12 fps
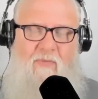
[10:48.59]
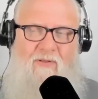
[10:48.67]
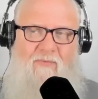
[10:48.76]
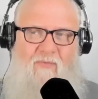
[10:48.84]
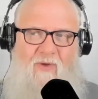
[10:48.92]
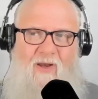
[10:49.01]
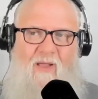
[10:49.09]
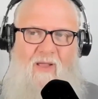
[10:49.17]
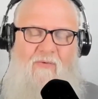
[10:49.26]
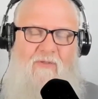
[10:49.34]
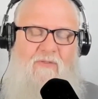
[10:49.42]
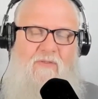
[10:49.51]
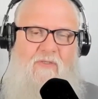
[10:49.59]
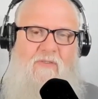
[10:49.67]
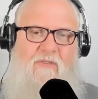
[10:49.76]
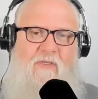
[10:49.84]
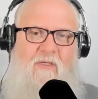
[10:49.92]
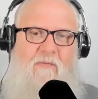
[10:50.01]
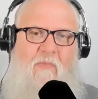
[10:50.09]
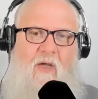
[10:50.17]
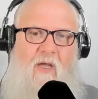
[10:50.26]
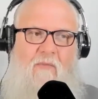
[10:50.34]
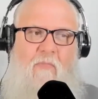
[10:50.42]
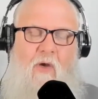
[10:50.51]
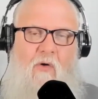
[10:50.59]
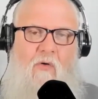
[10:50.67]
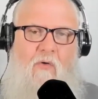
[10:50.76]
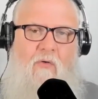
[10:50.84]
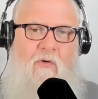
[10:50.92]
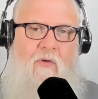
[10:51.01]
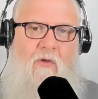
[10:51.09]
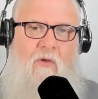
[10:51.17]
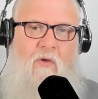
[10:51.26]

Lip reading: But when I was just in my mode,